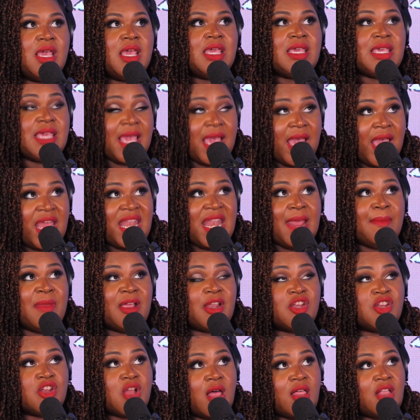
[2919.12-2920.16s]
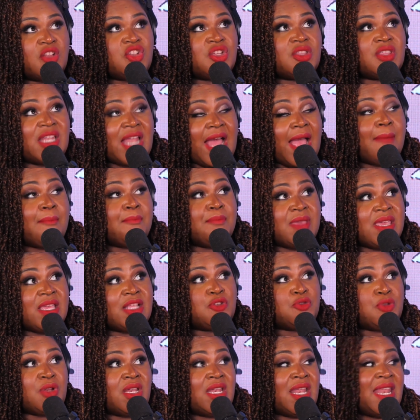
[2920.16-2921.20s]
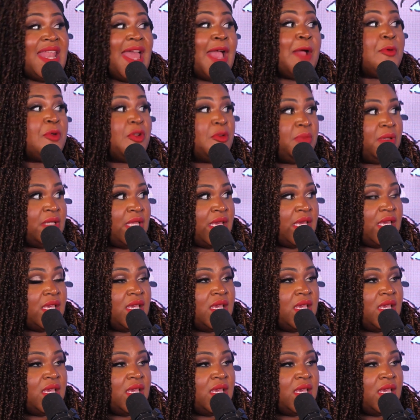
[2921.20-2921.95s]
Yeah, and I'm acknowledging that I'm being treated inequitably.